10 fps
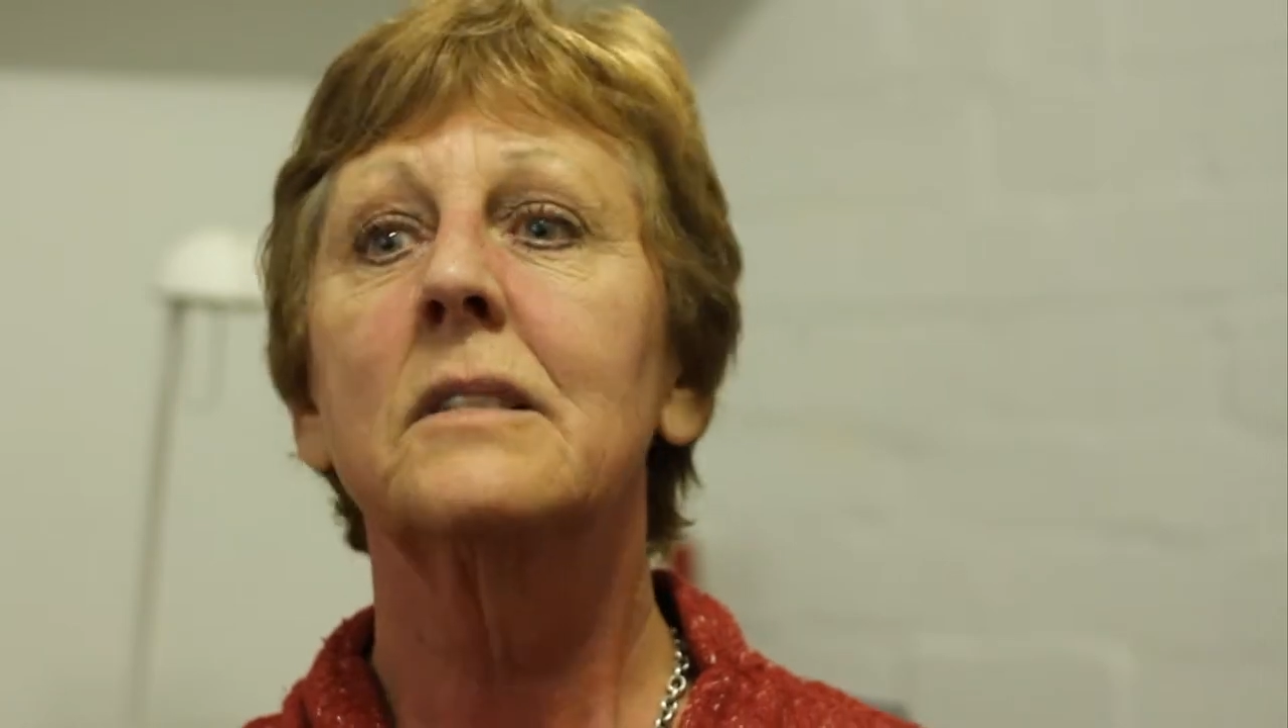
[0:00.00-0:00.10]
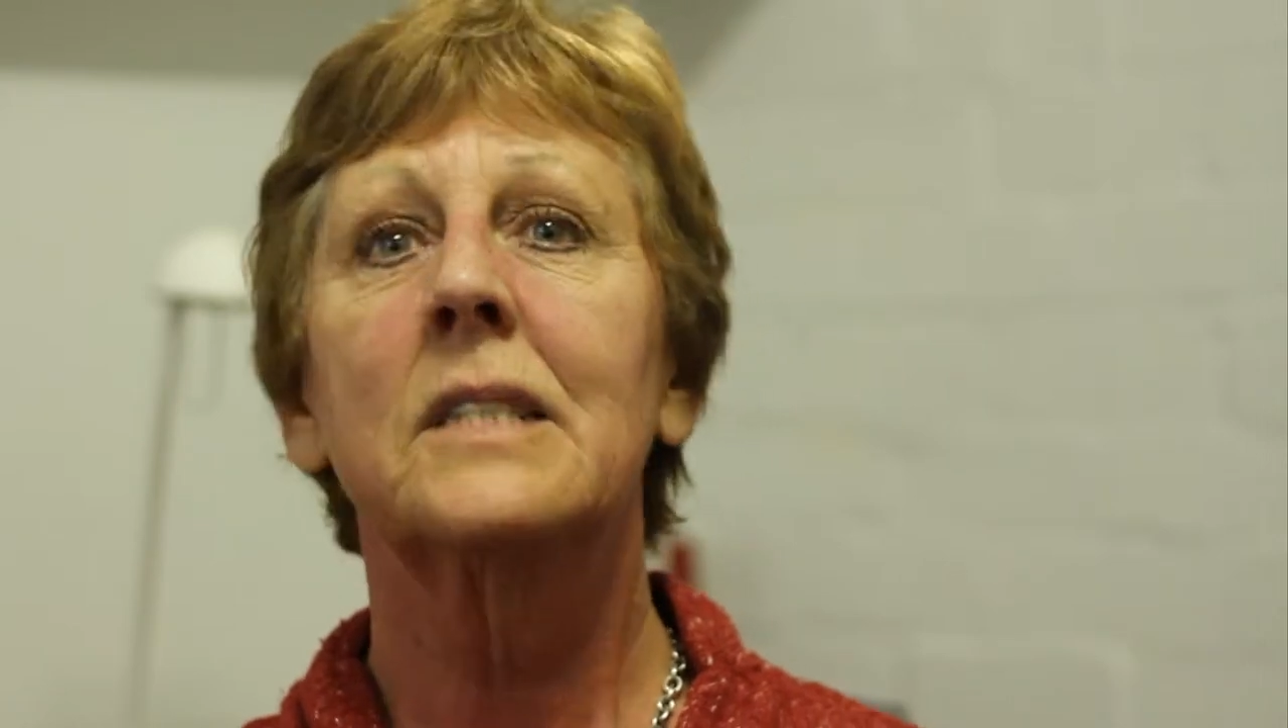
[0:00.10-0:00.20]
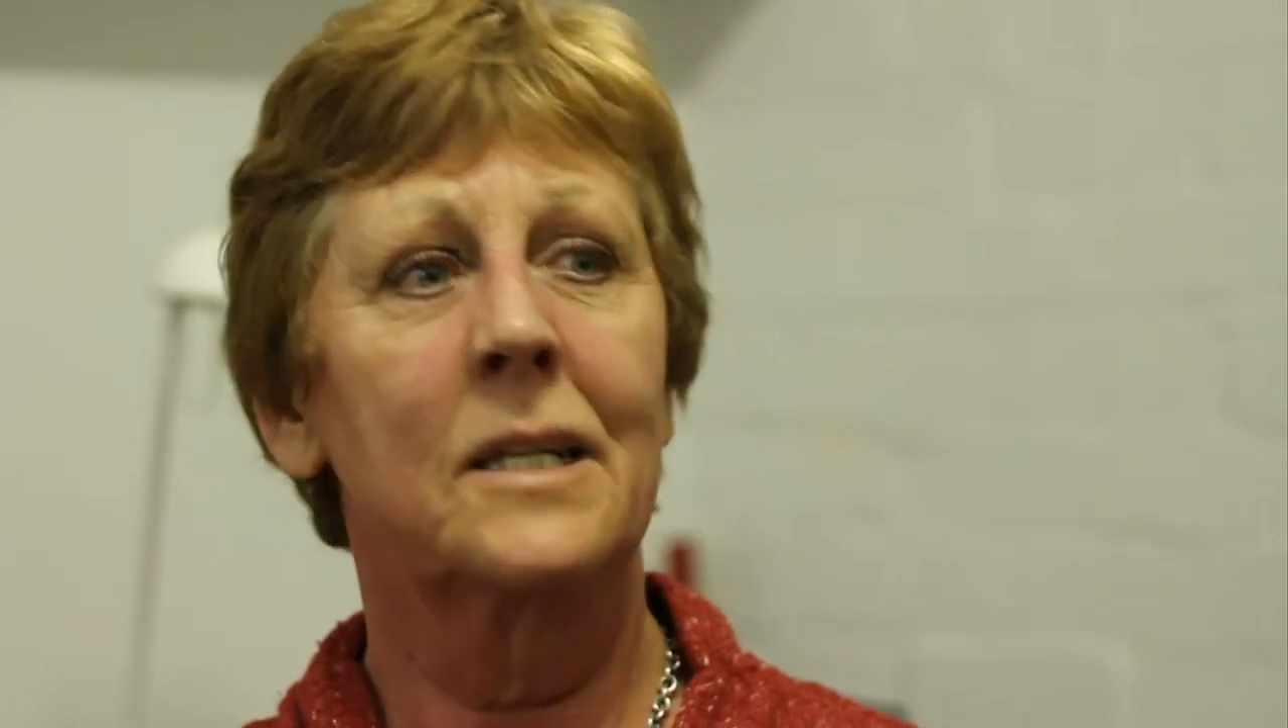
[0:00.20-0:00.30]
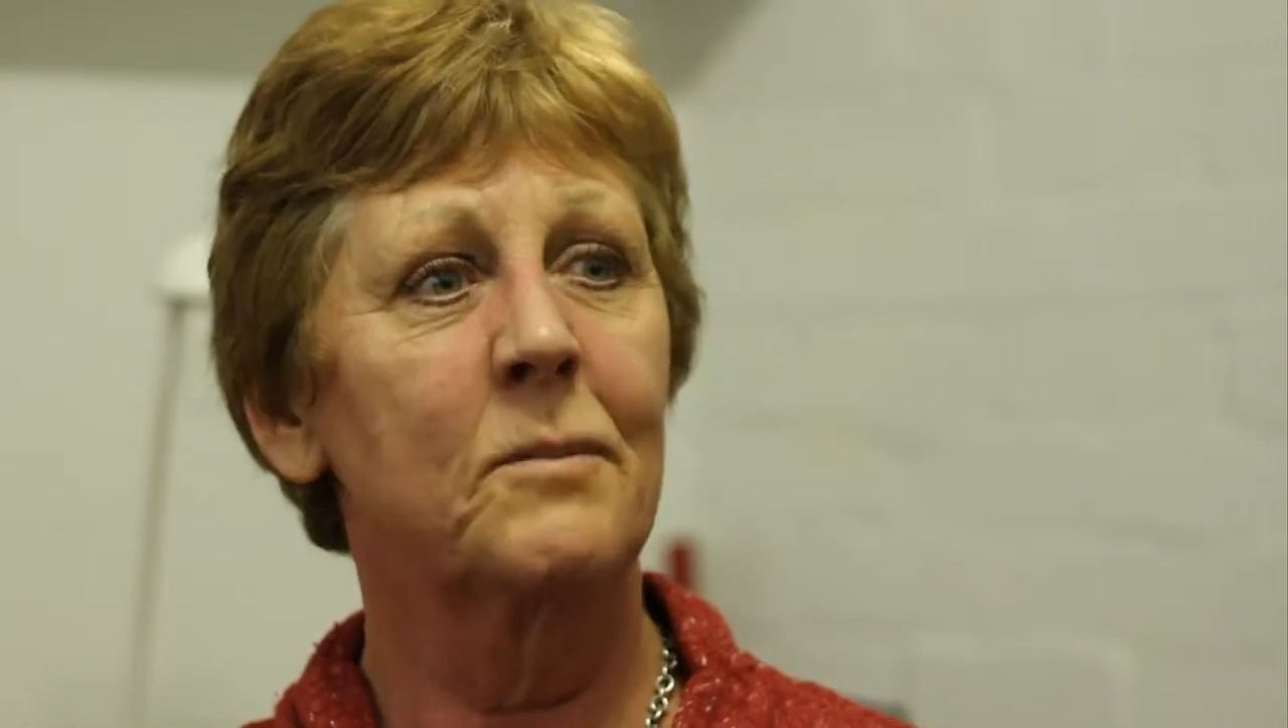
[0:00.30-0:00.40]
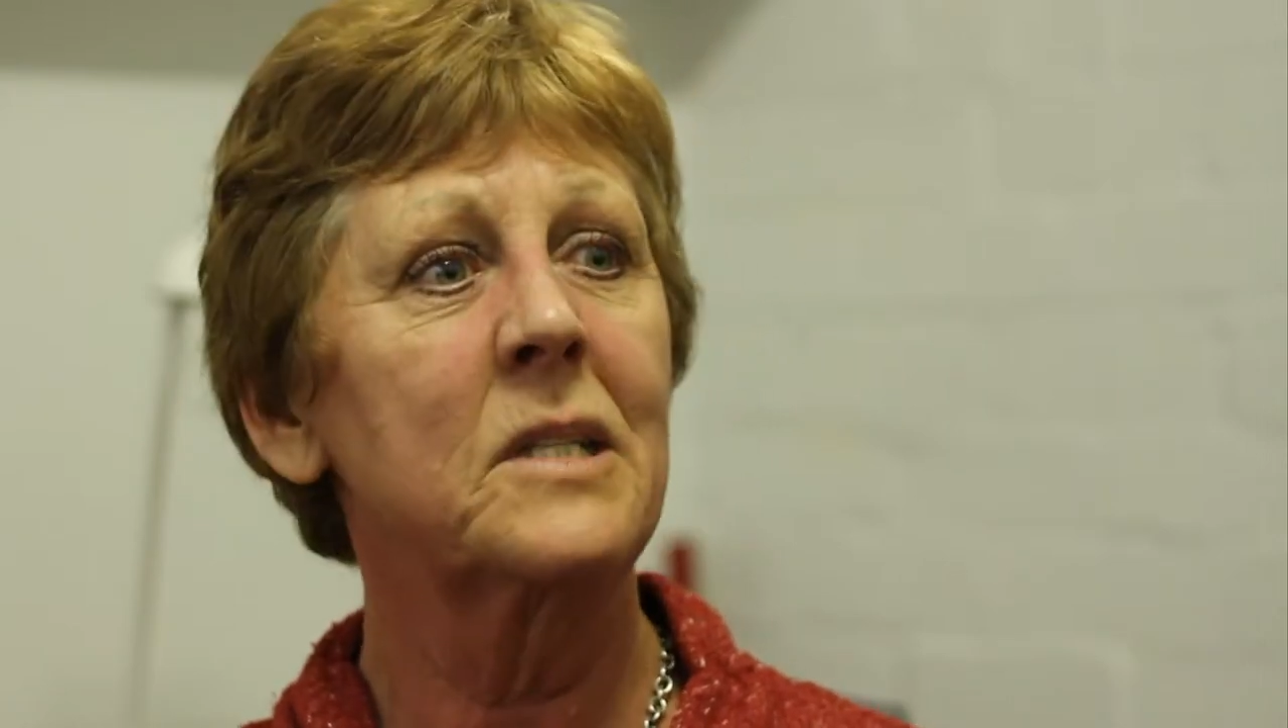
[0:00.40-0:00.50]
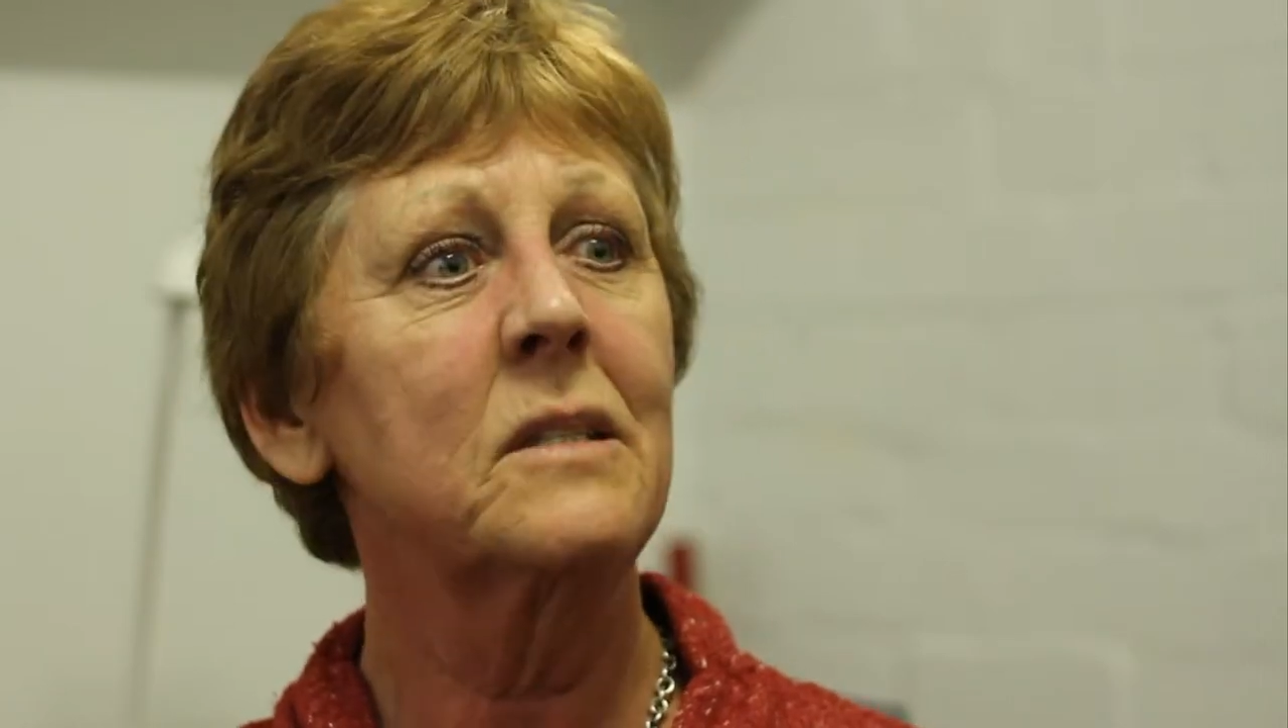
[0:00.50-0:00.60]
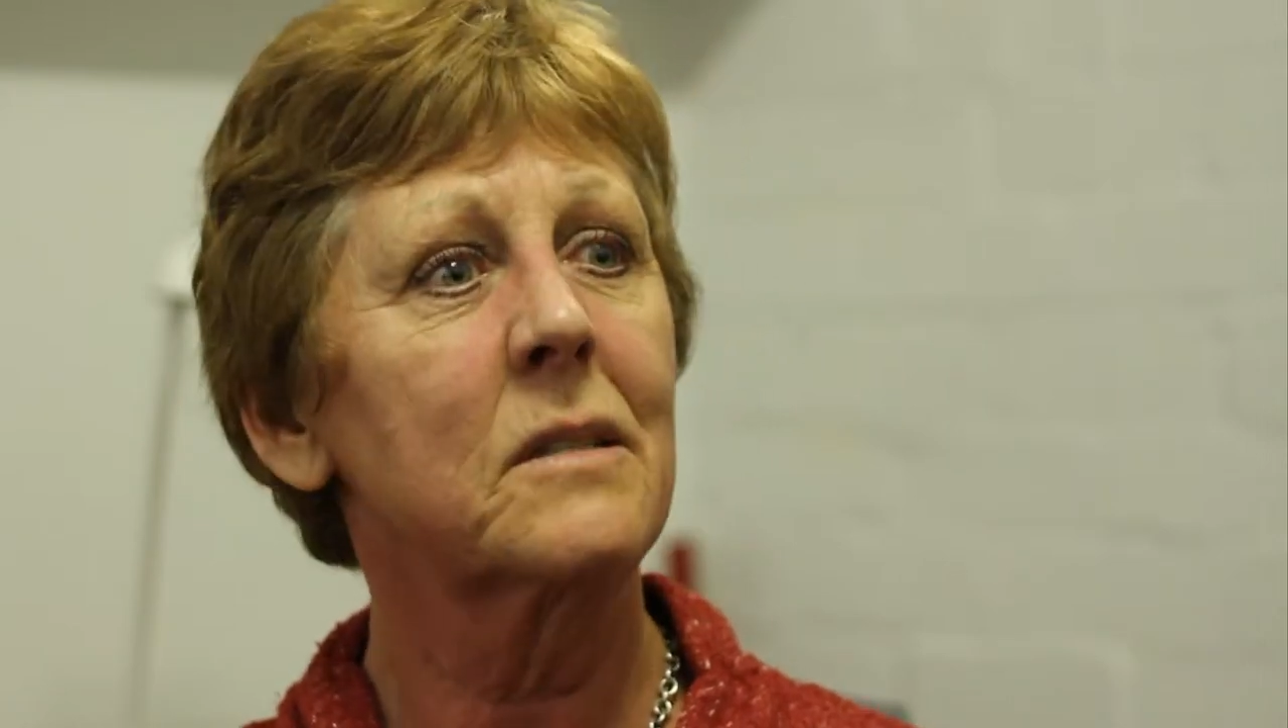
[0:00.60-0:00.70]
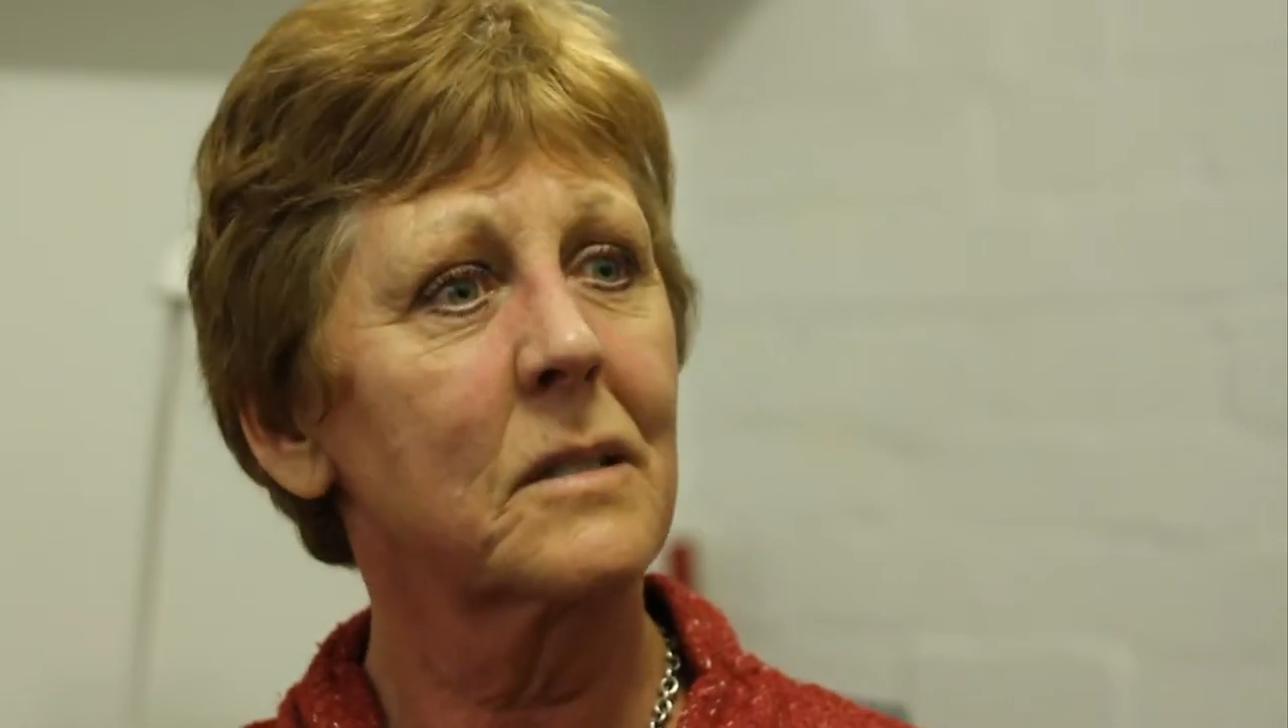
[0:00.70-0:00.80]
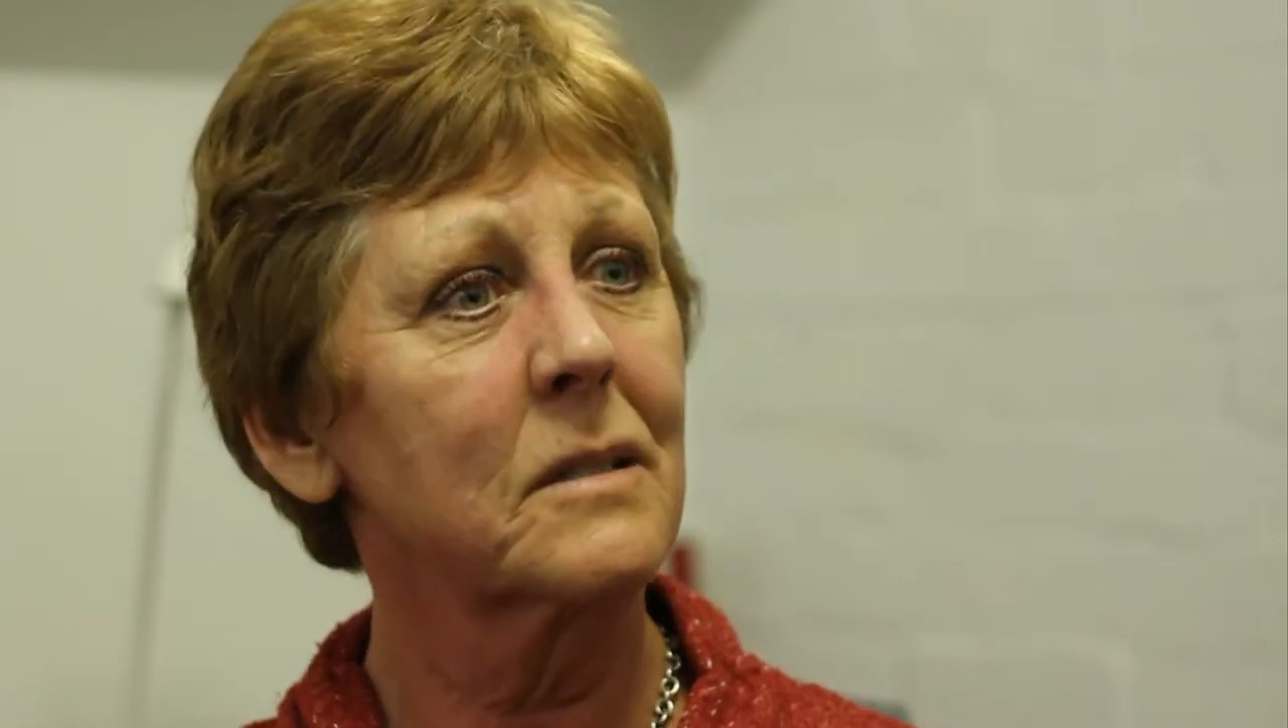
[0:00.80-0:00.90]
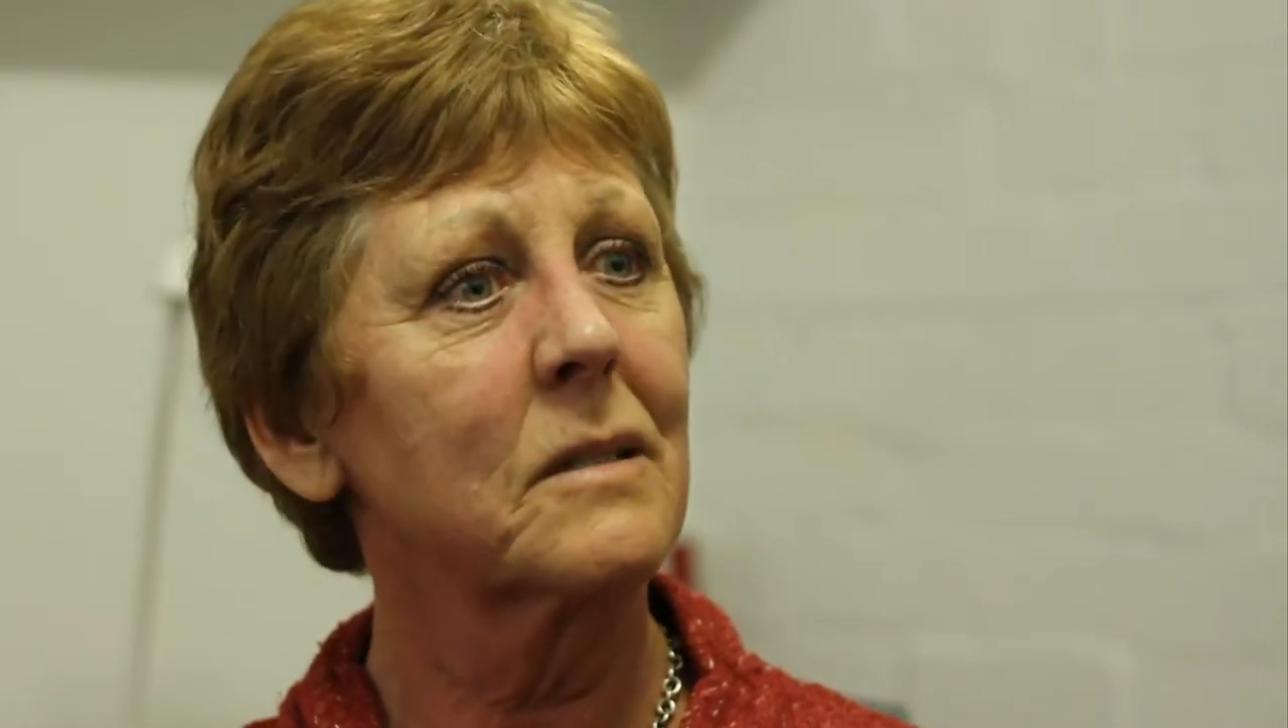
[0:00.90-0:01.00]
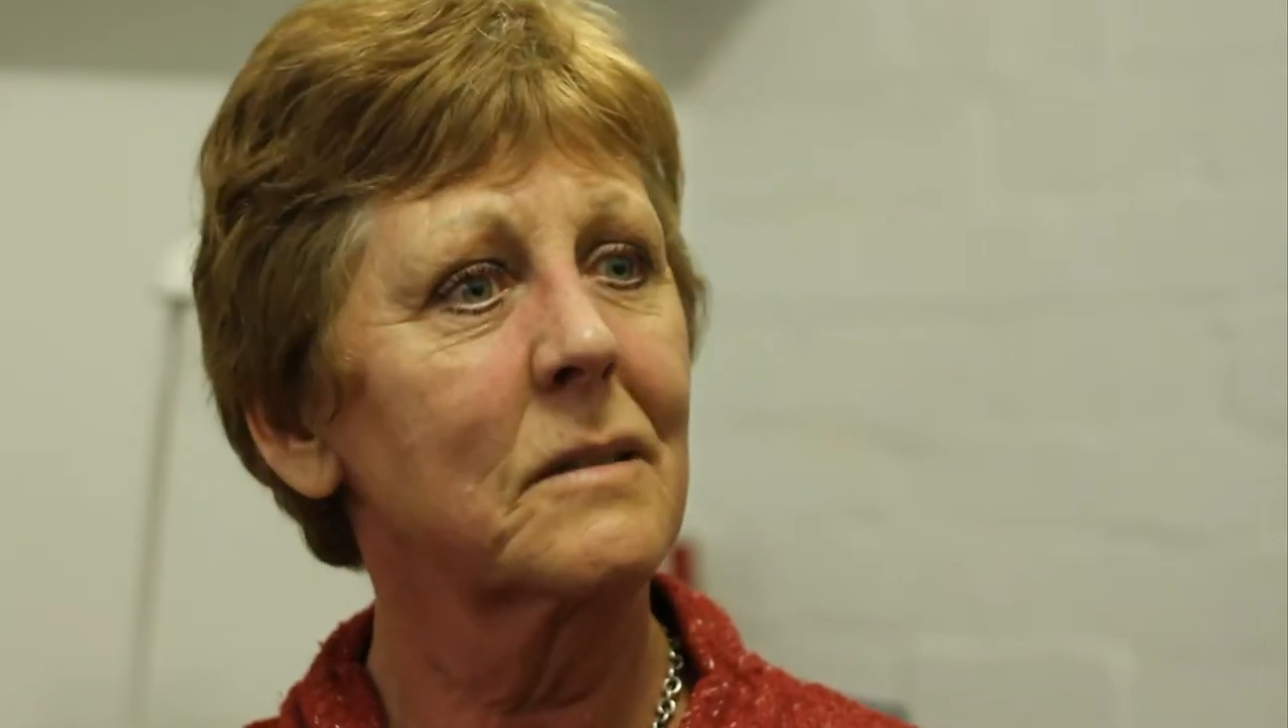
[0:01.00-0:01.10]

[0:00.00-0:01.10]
demons.